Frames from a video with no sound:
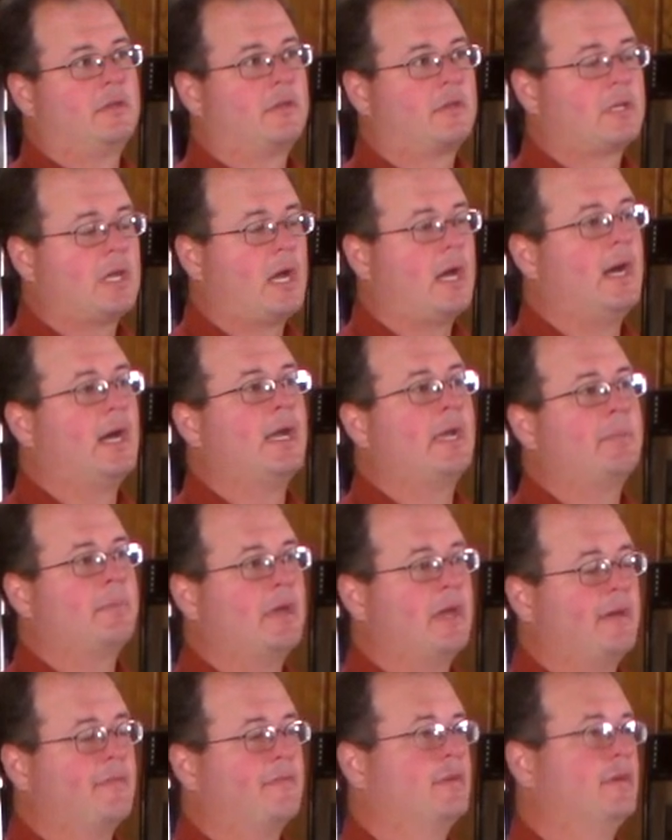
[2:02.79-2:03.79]
time,
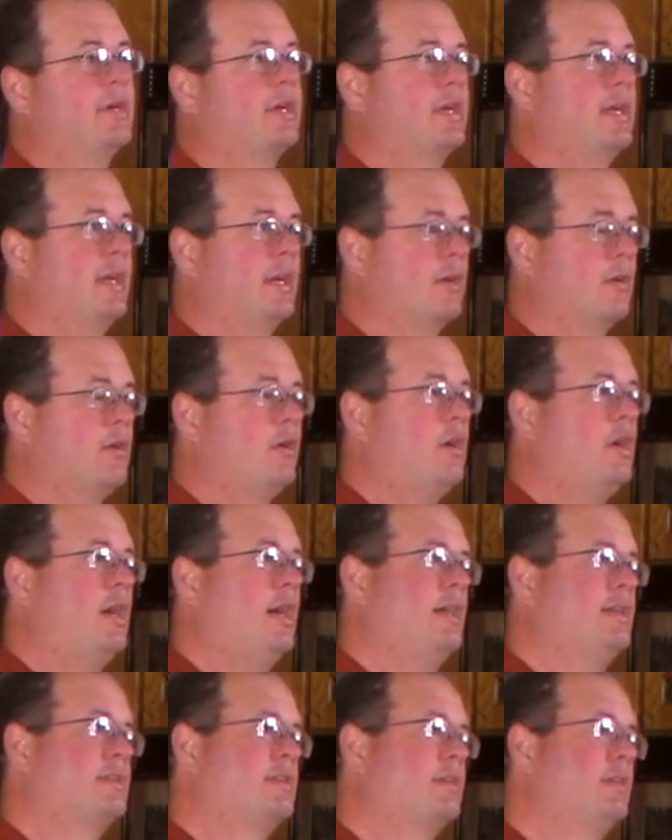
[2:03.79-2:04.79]
effort, and
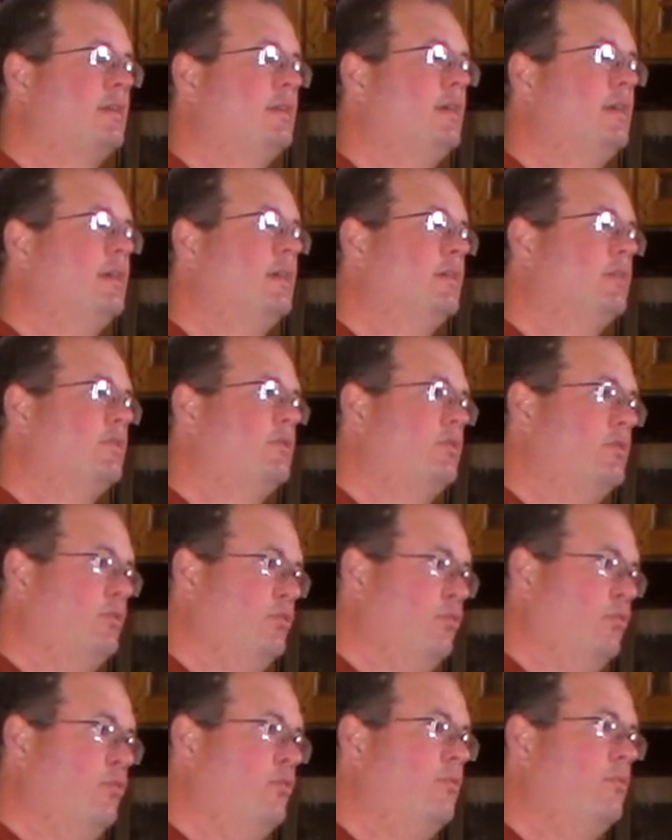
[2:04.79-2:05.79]
cost
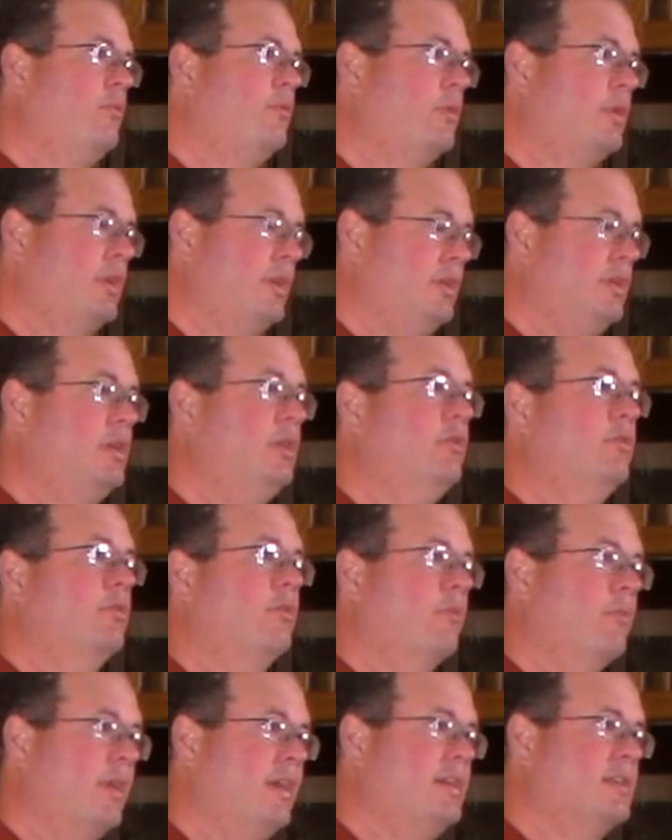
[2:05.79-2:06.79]
to continue to
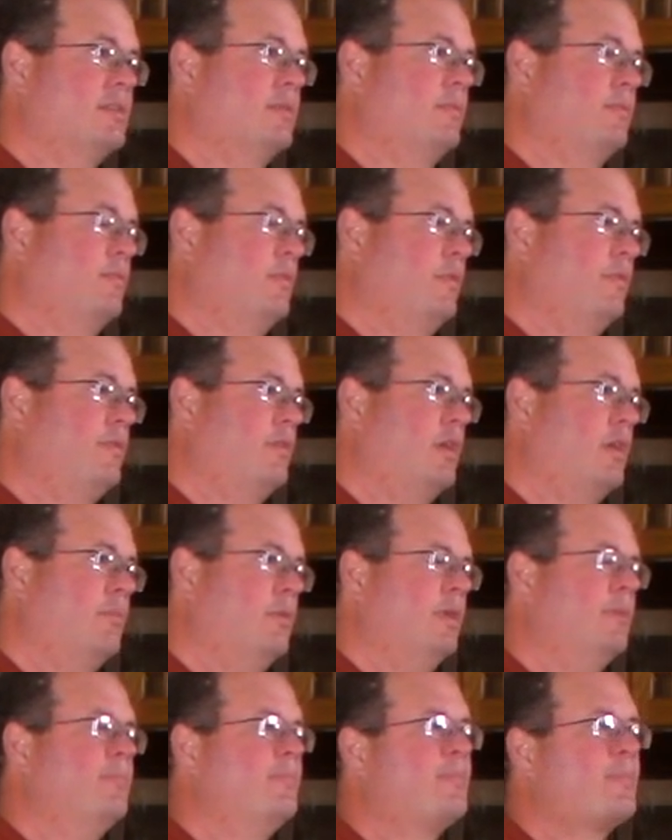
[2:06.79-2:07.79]
raise them for a
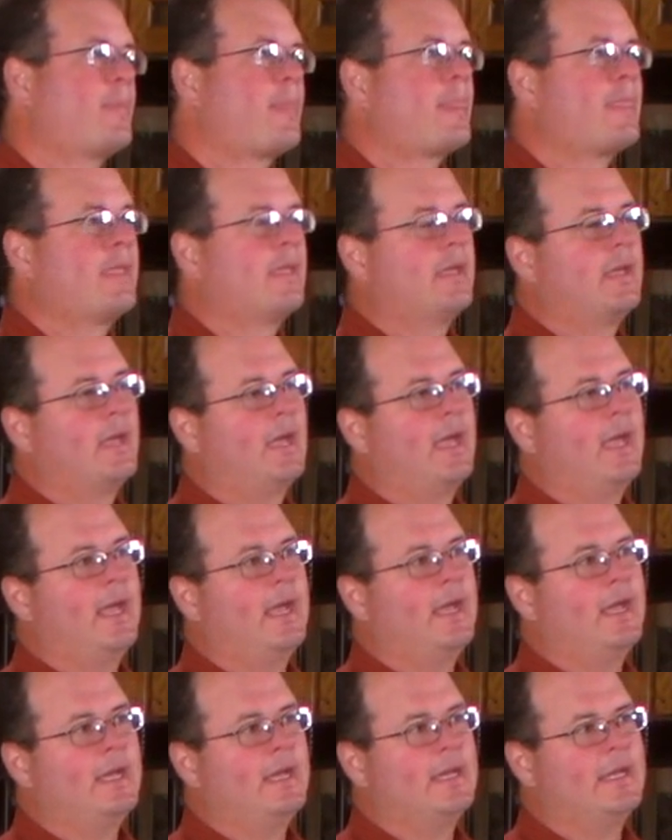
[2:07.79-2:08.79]
farmer.
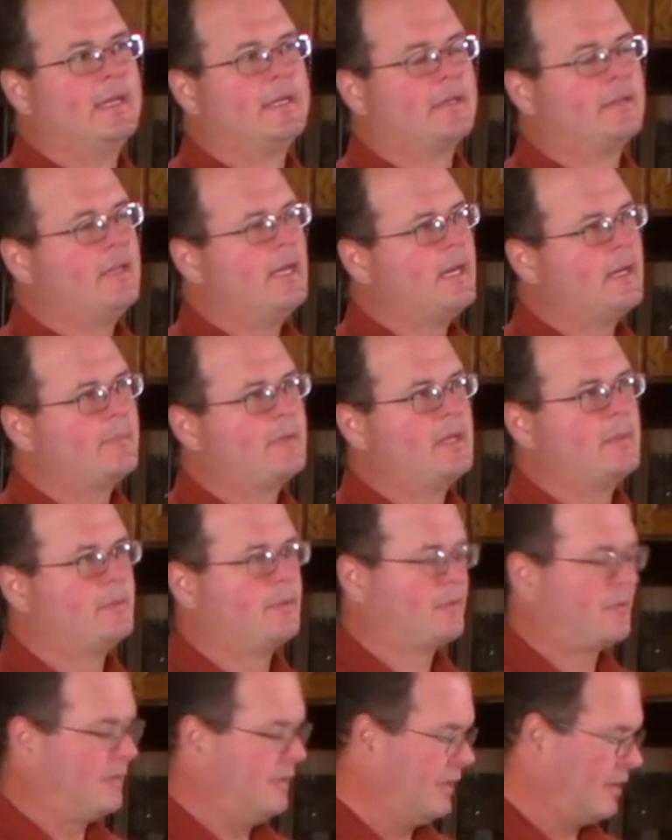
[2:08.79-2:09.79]
And a lot of people
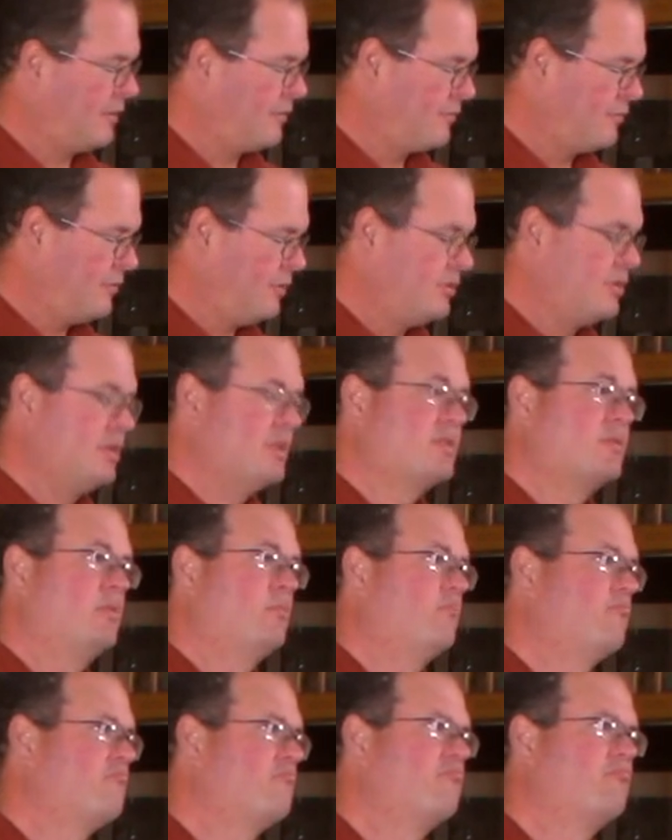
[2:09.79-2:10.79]
think they're just
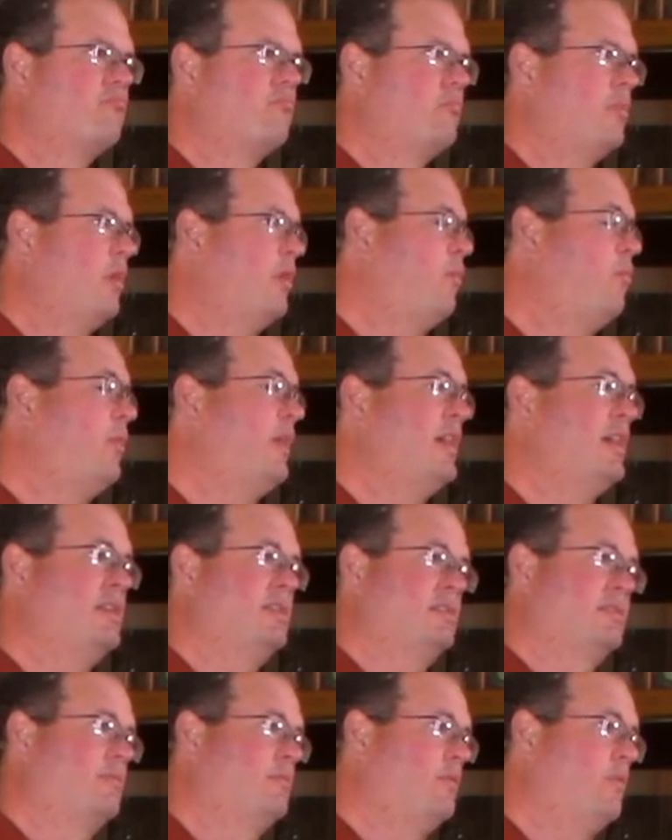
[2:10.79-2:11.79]
a
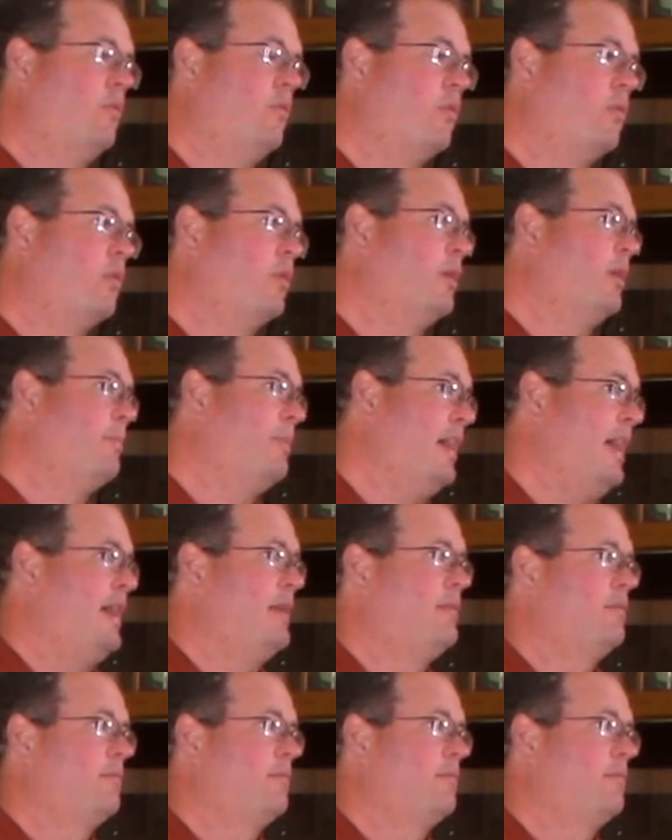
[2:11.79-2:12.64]
waste or a pet.